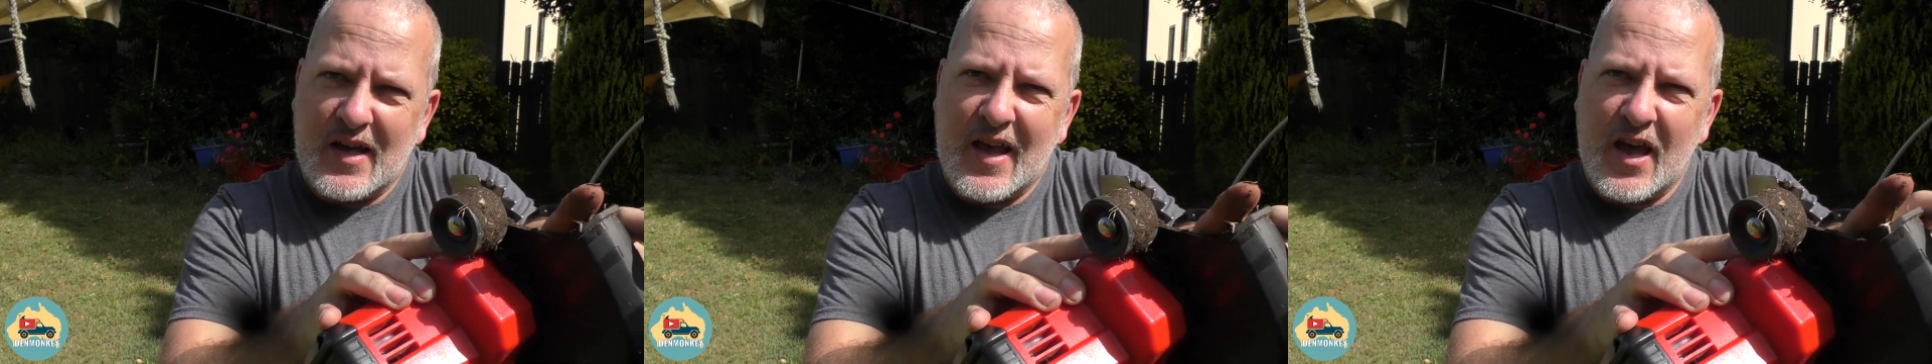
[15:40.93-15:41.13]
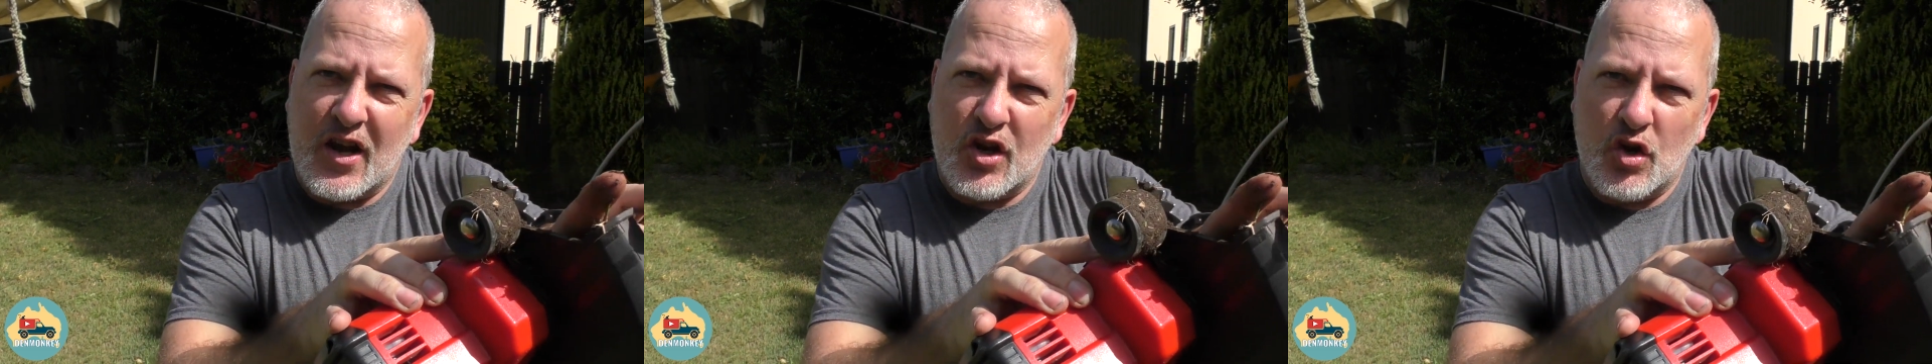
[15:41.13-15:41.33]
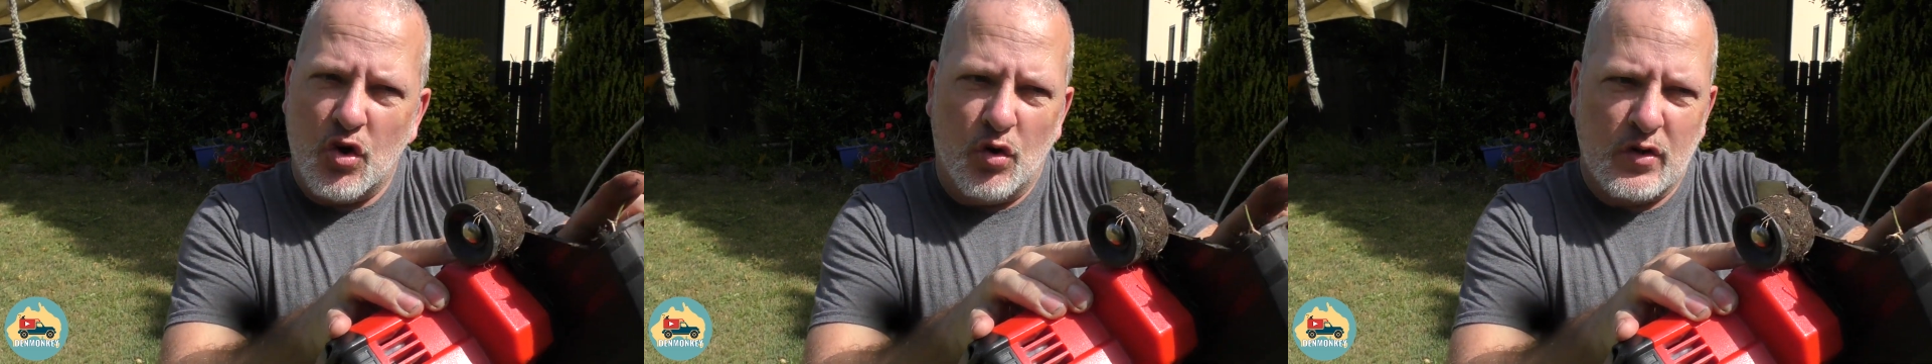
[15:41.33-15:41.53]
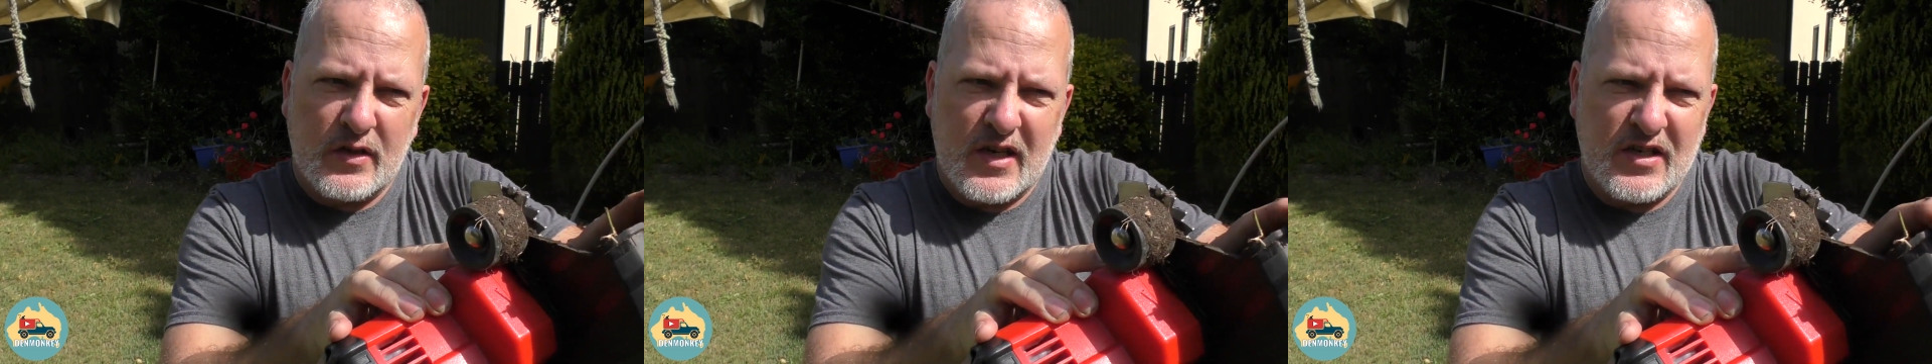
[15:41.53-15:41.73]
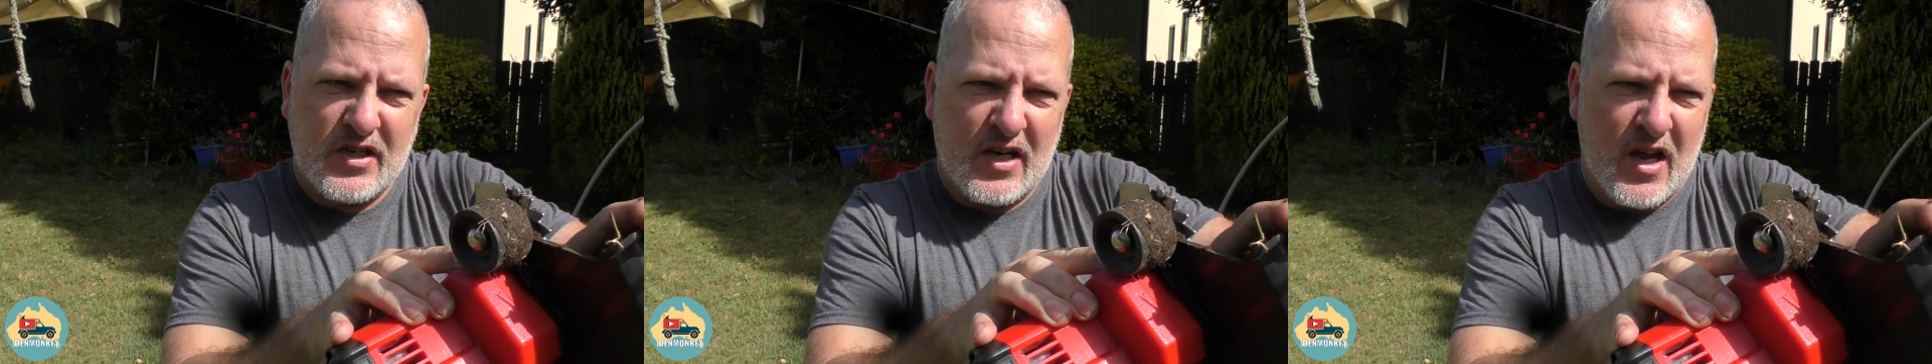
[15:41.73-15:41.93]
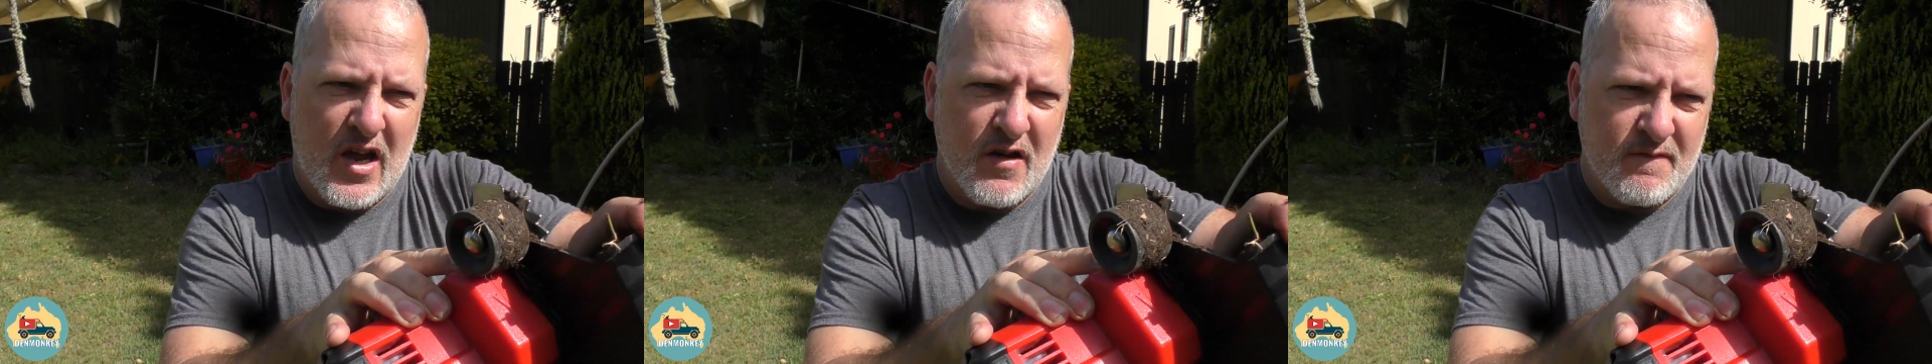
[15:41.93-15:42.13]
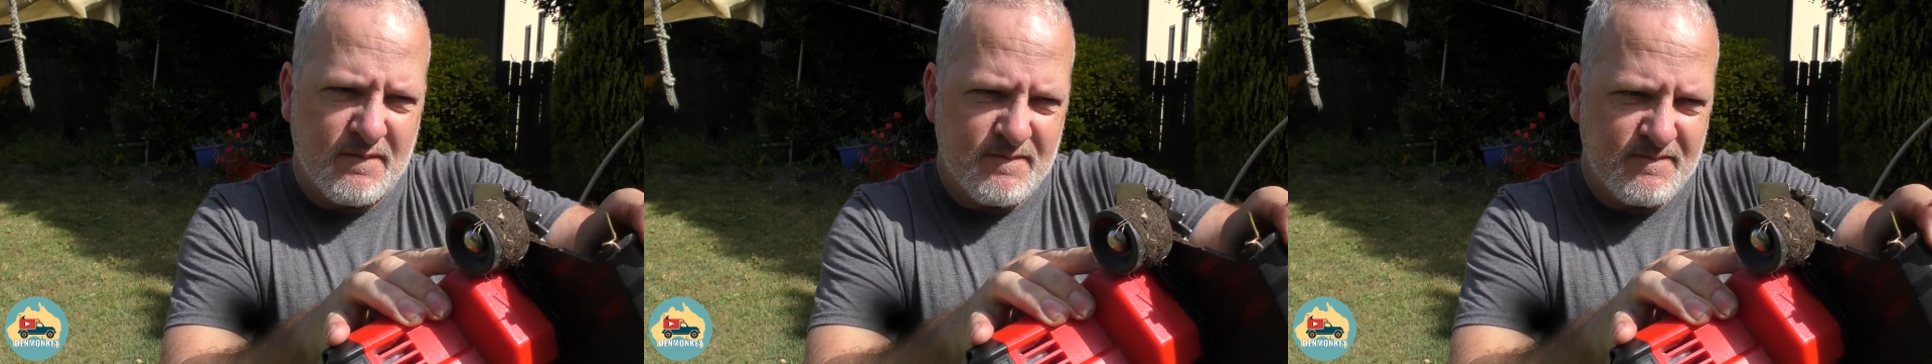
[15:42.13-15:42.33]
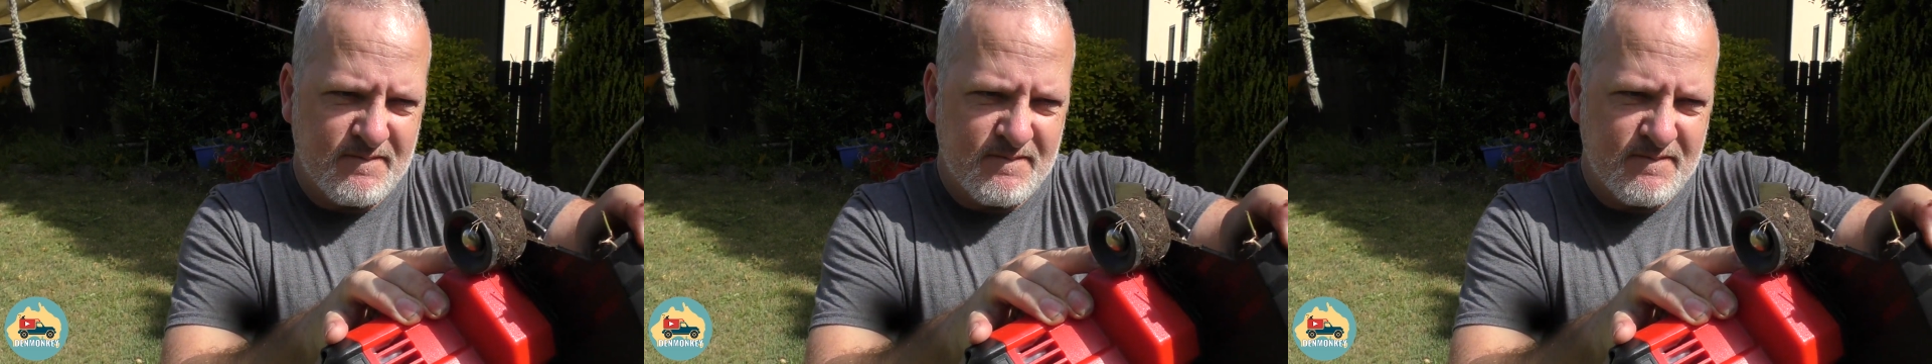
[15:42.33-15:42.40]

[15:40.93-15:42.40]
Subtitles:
out of yours as you go.